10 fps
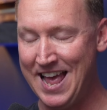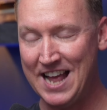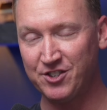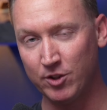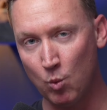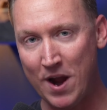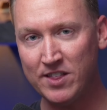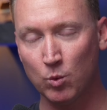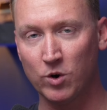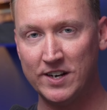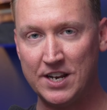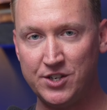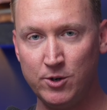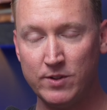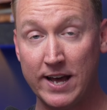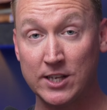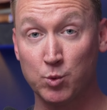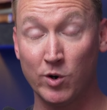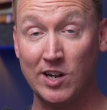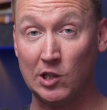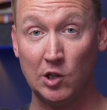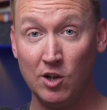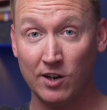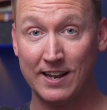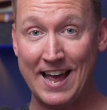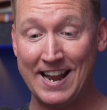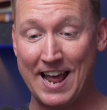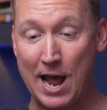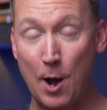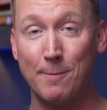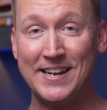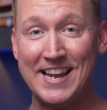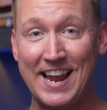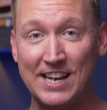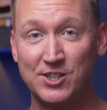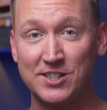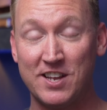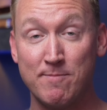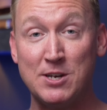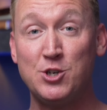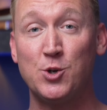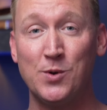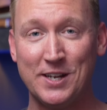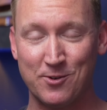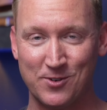And so the way that we're going to do that is we're going to look at how many agents have been doing it